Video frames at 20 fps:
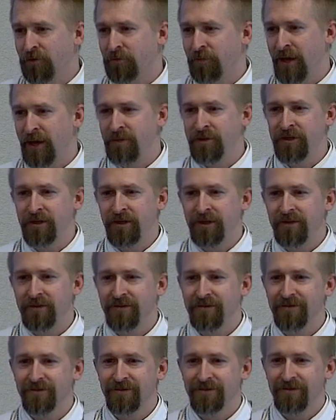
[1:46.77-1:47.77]
Maybe you're,
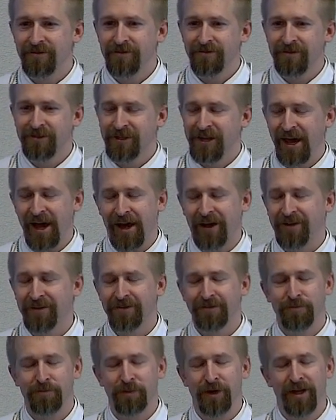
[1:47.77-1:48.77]
yeah.
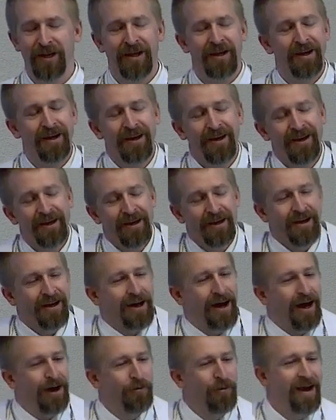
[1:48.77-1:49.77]
But
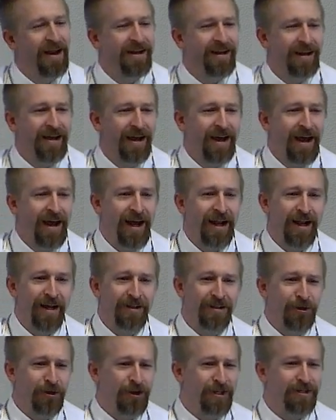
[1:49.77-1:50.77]
I went and I
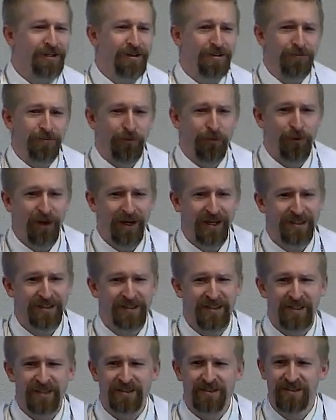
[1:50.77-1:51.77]
looked. What is
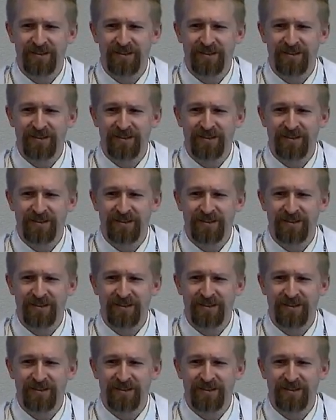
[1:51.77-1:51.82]
this